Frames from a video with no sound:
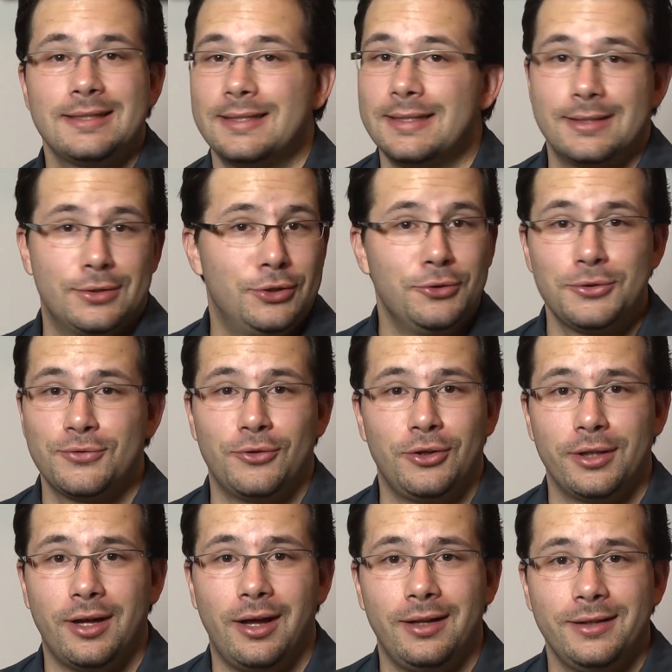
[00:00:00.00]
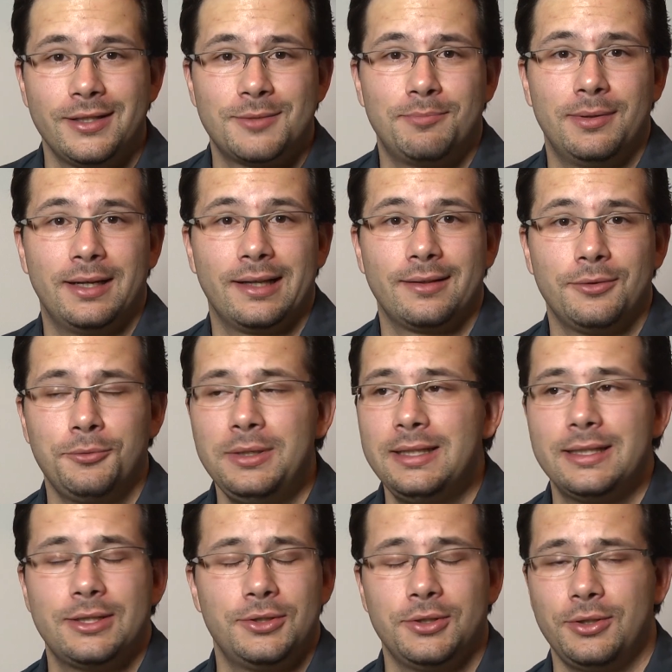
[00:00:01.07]
This is useful knowledge, but
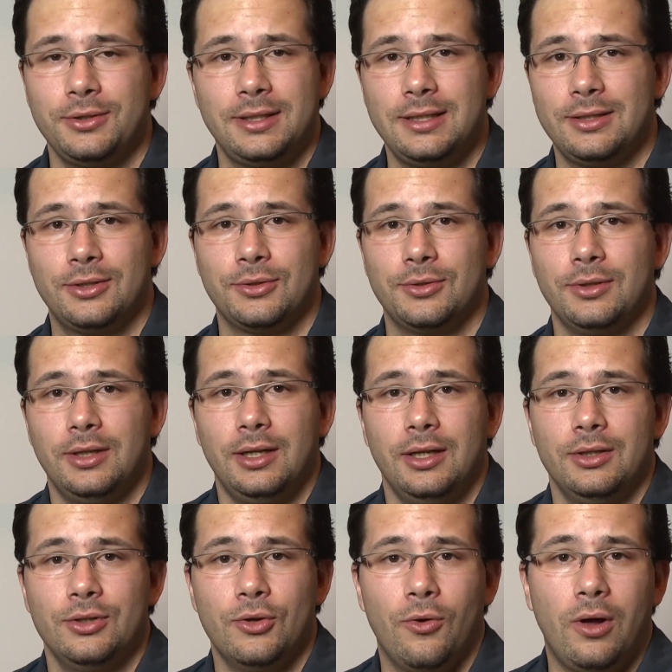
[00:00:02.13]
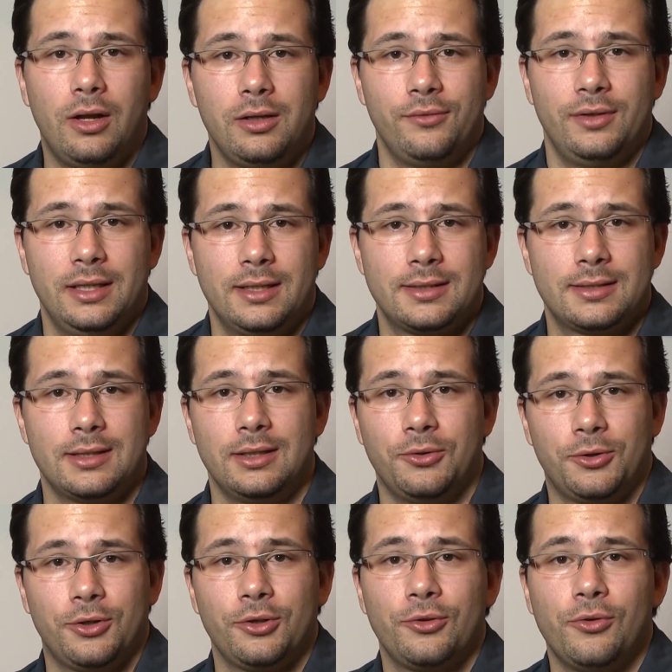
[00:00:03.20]
really you don't need to know all of this in
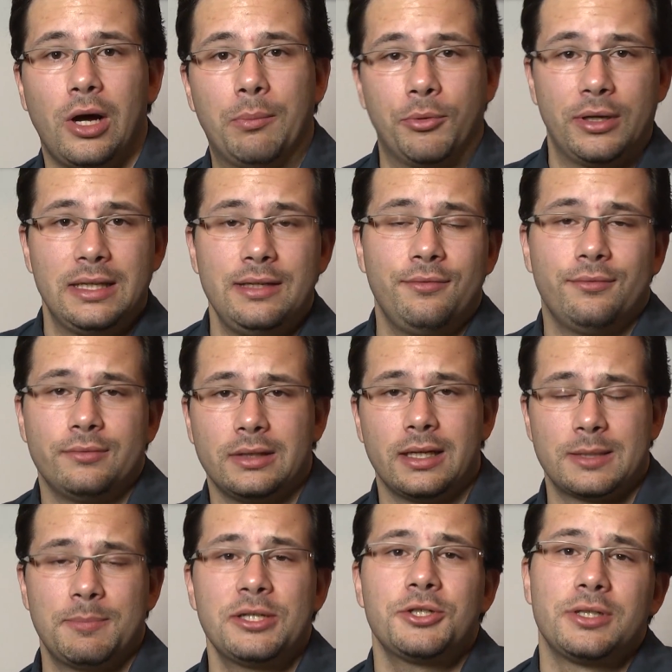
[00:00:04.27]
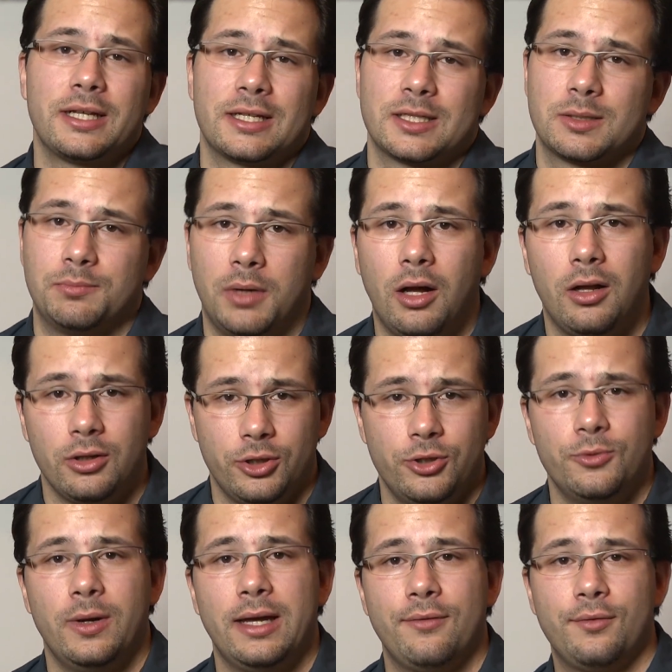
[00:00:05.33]
order to operate, especially a small
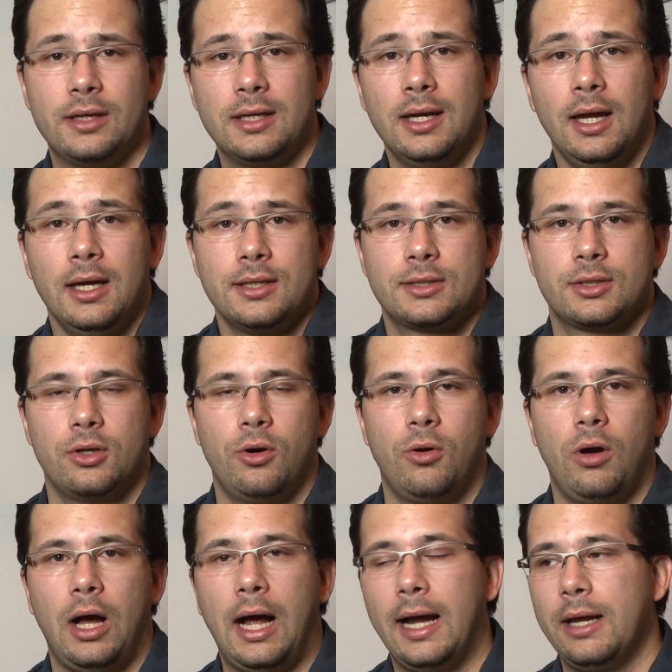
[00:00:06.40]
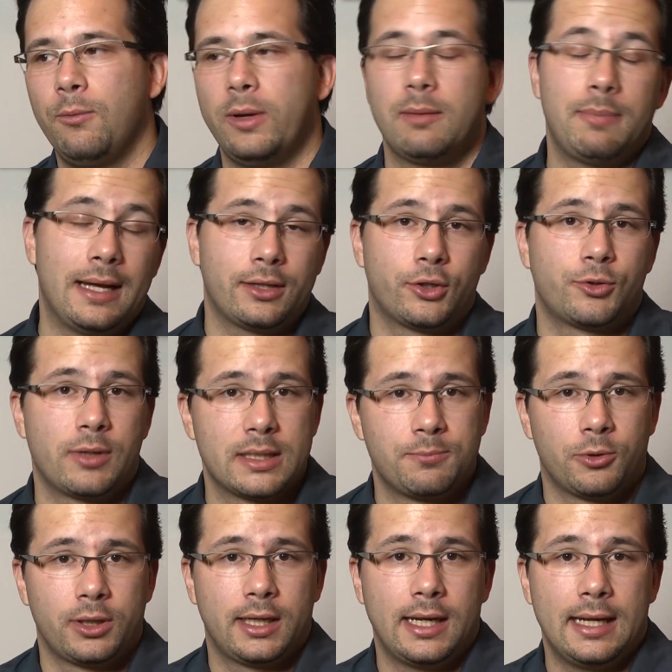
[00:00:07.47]
UAV. So I went back to
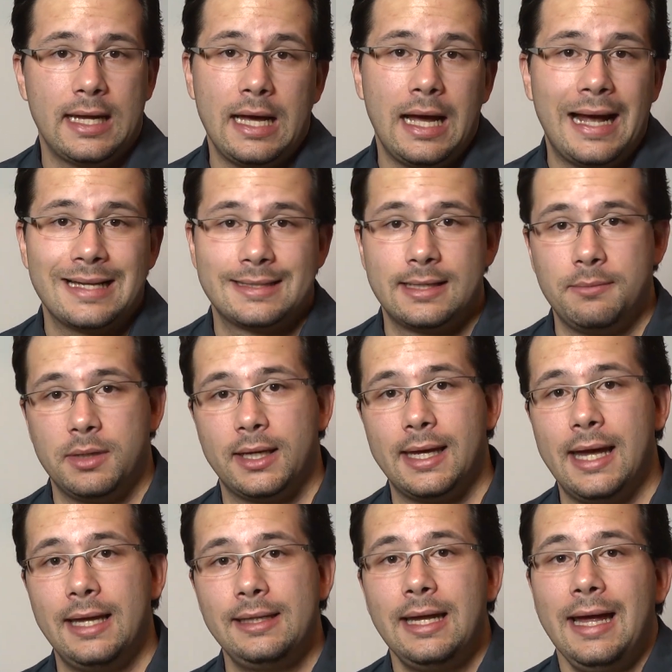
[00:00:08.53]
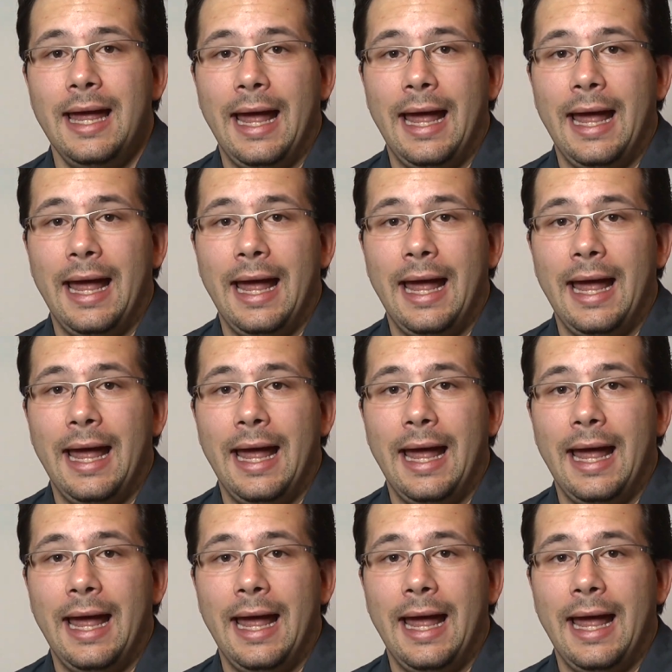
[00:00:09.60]
Transport Canada, asked them again,